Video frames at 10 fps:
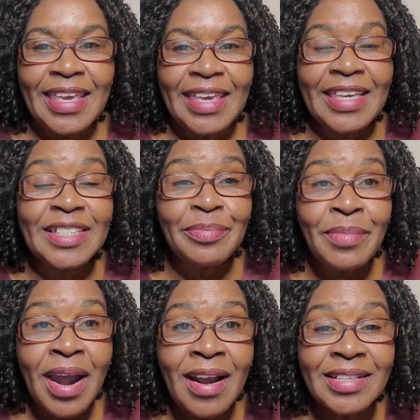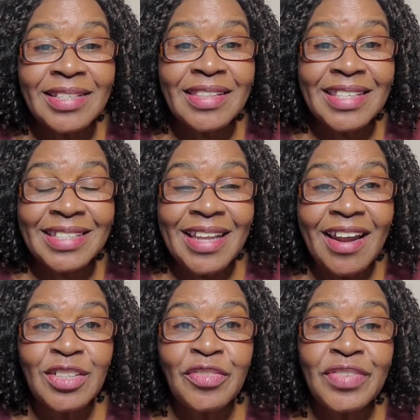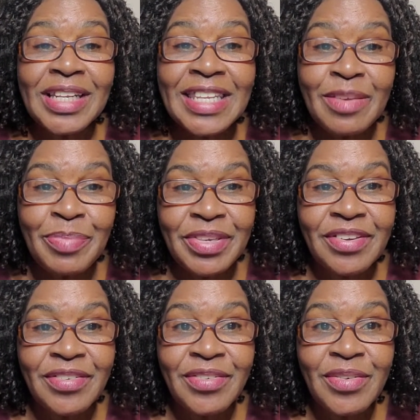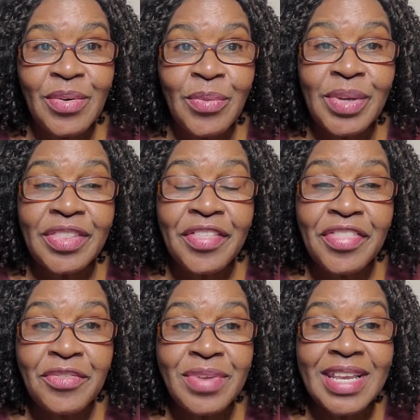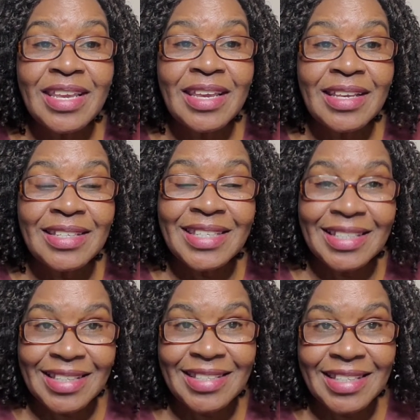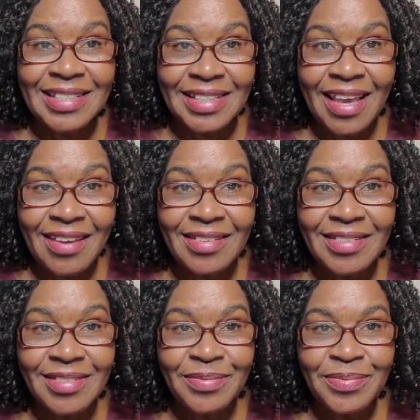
It marks the start of a leap year with 366 days.